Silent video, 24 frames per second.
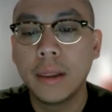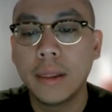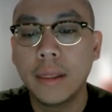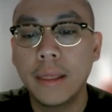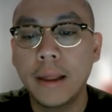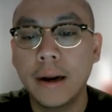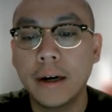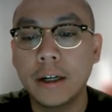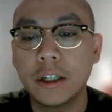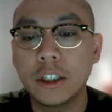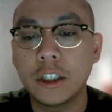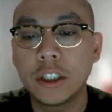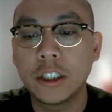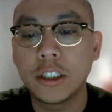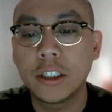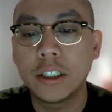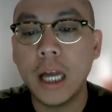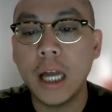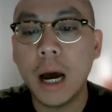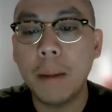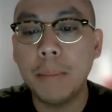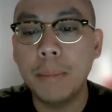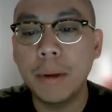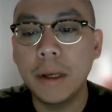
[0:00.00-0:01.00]
They're
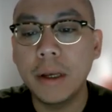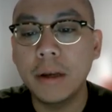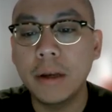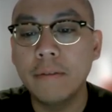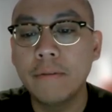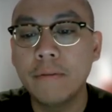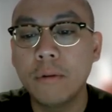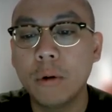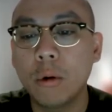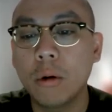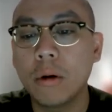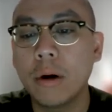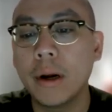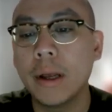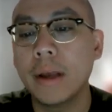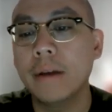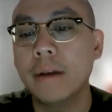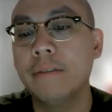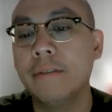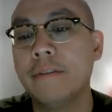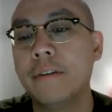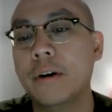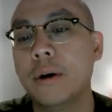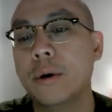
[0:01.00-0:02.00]
stopping for a
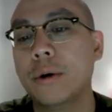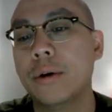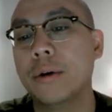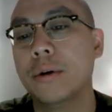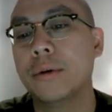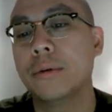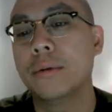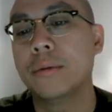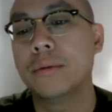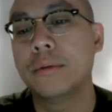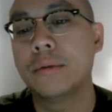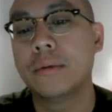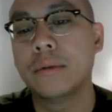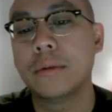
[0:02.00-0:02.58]
photo.